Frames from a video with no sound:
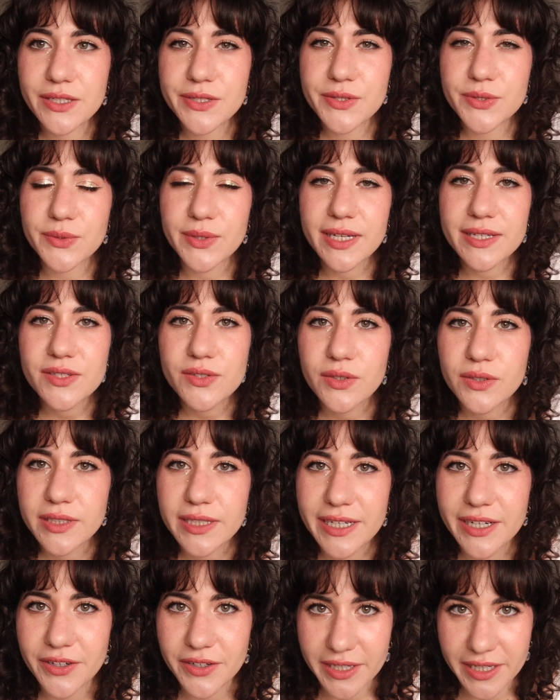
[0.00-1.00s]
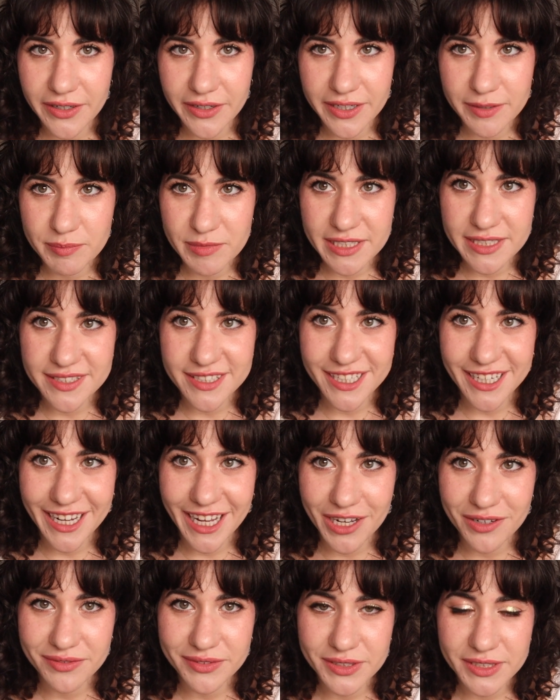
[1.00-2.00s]
So that's all the hair care empties that I
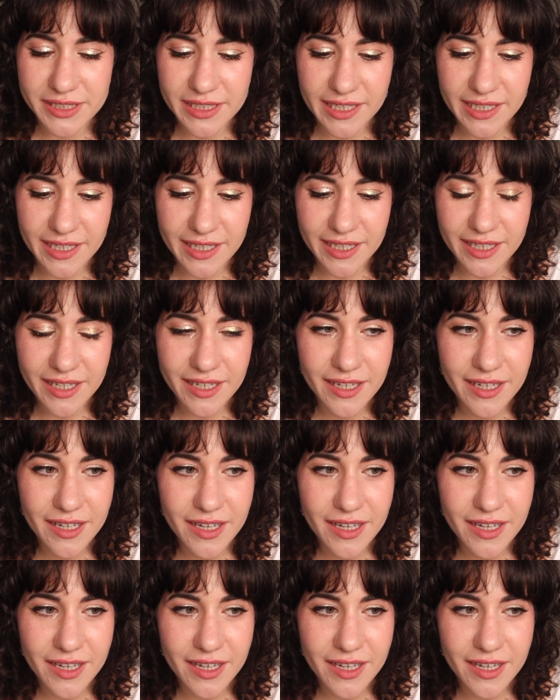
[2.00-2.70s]
have for today.